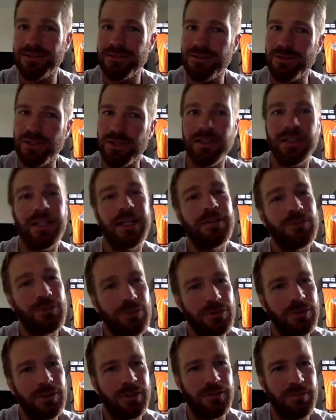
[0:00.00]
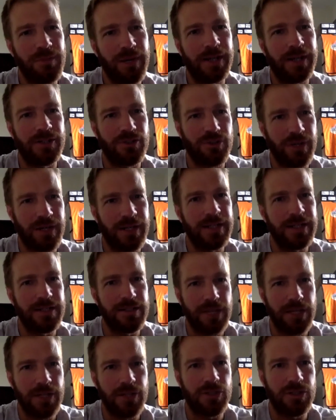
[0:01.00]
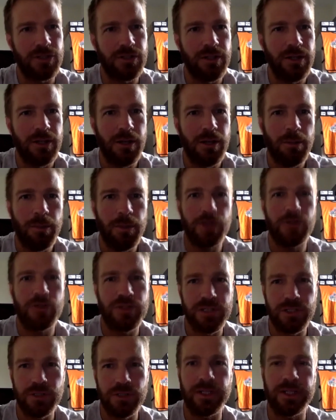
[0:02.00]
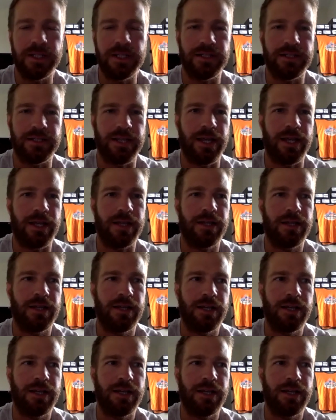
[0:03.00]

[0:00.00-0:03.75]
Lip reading: to the level of my training session, but you're still getting that.